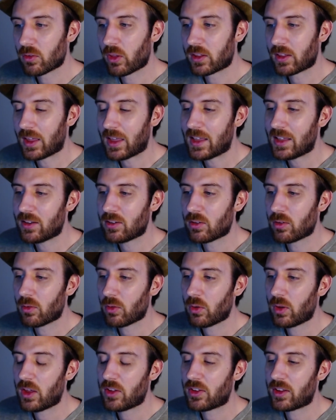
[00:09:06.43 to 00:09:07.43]
Like 8
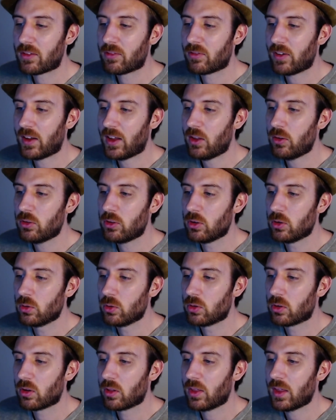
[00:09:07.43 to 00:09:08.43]
as a
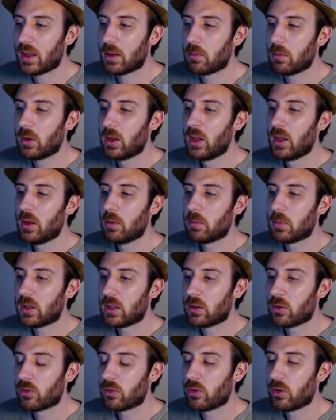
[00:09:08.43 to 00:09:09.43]
value to them
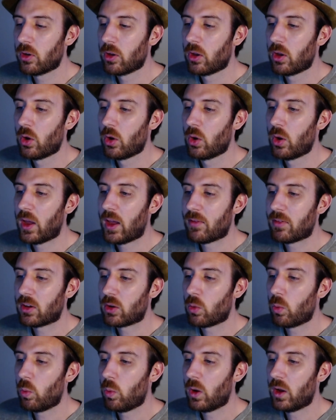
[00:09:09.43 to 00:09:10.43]
means
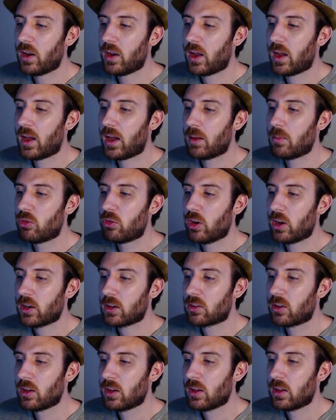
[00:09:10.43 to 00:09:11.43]
having 1
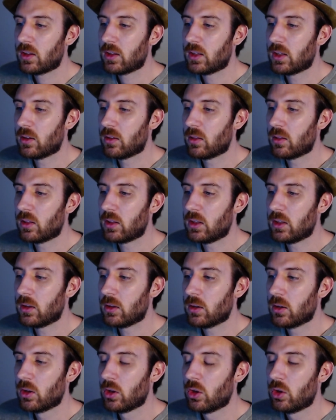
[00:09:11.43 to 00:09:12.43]
object in
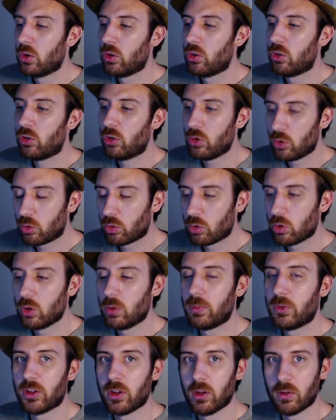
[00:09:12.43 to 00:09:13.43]
the 2
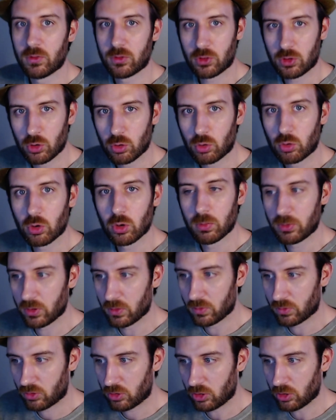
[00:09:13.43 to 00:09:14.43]
groups of 2 groups
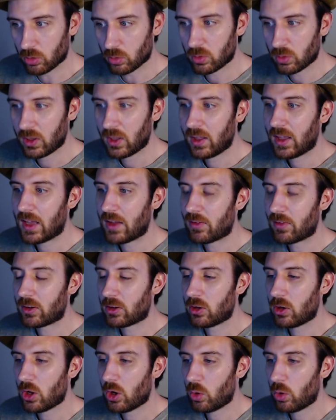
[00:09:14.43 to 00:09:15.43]
of 2,
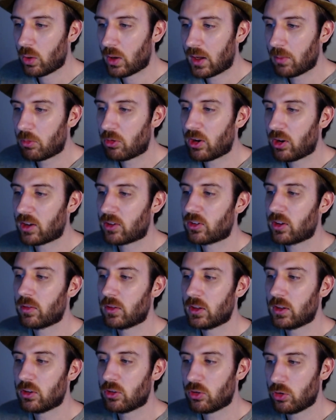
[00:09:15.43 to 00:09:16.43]
having no objects
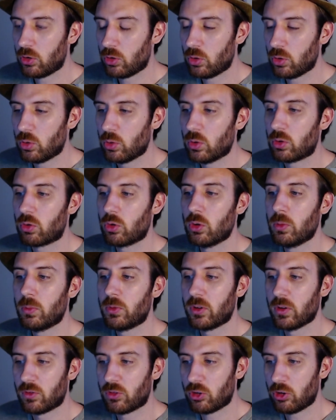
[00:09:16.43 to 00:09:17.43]
in the 2
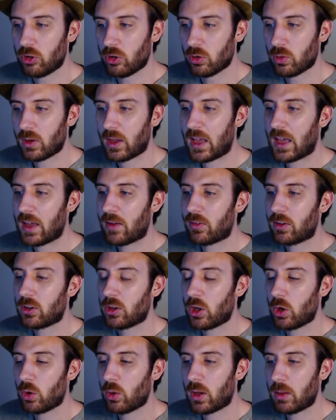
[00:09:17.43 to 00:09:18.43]
groups of 2,
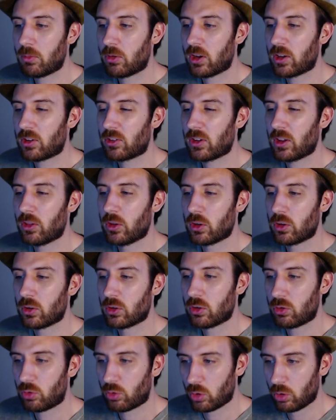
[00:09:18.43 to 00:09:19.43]
having no objects in the
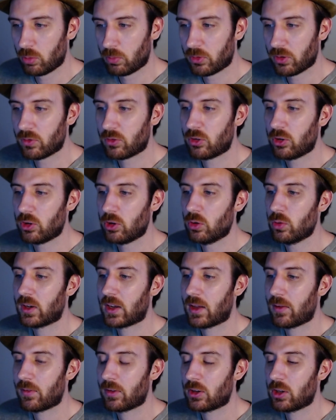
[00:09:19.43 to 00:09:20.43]
groups of 2,
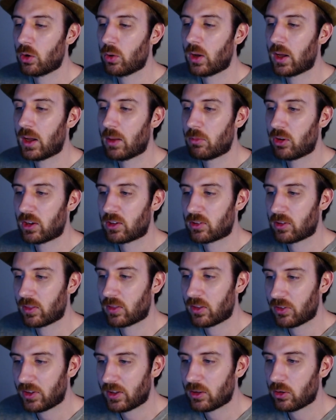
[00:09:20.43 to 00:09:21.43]
and having no objects in
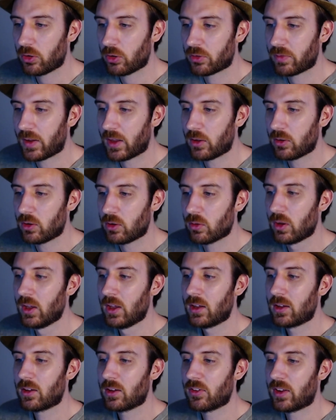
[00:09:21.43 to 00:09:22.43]
the singles value.
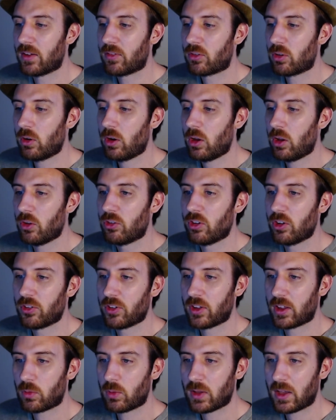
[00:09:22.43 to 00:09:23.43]
Because after all,
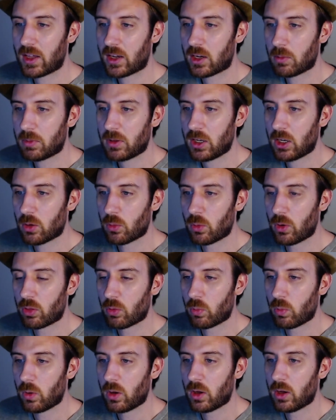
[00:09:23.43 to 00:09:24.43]
just like we had up here
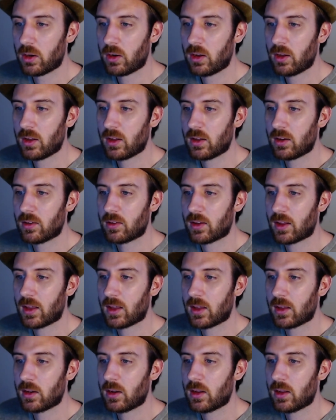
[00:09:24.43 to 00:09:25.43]
with 1 and
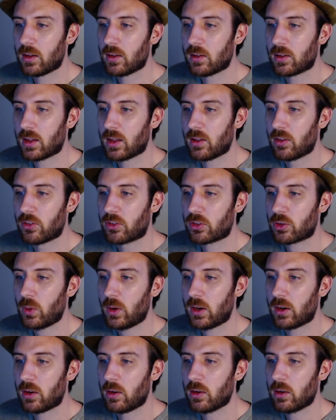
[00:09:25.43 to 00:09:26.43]
10
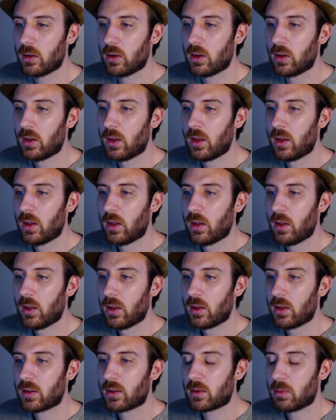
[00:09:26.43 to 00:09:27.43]
squared,
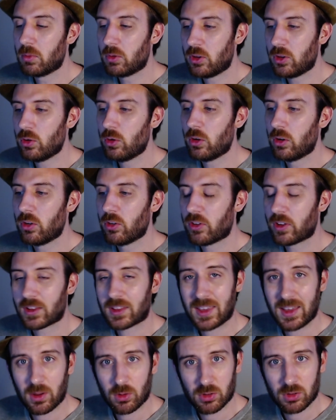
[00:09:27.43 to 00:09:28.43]
computers
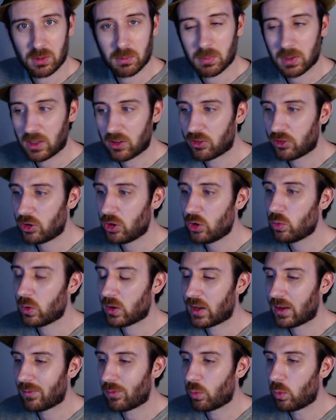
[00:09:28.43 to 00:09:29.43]
that count in base 2
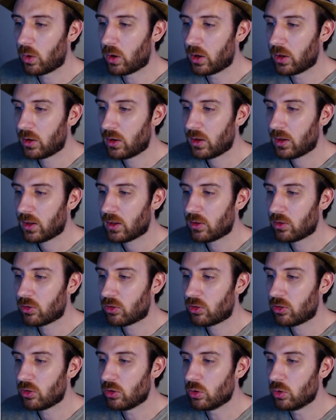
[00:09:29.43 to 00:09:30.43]
would have 1
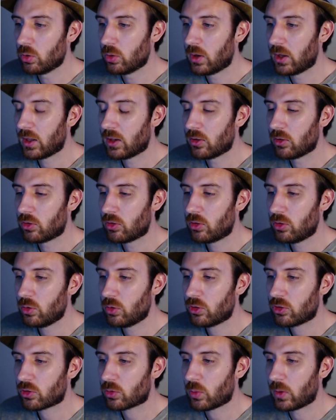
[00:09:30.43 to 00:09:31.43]
and 2 and
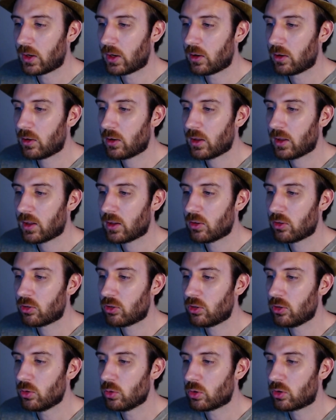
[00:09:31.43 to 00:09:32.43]
2 squared and
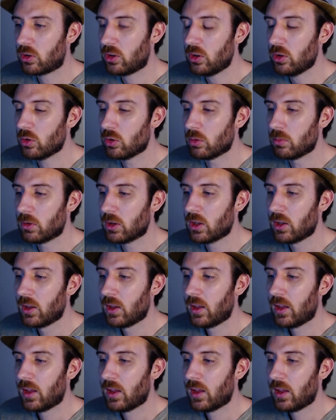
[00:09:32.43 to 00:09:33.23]
2 cubed.